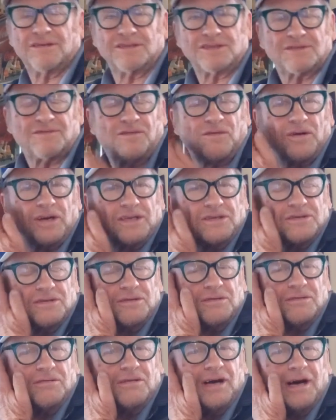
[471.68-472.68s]
till he was
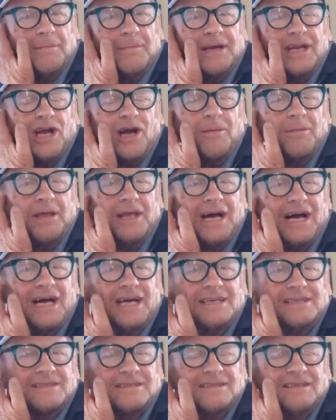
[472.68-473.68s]
42. How many
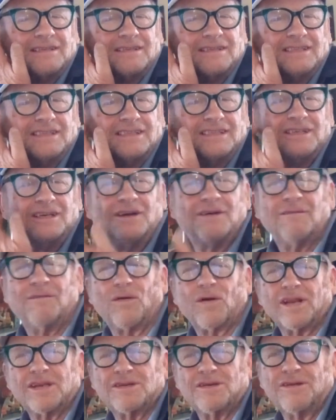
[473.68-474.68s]
RBIs?
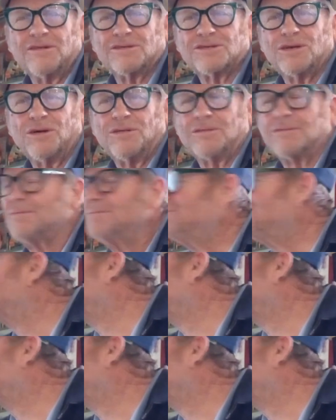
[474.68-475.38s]
42 years old.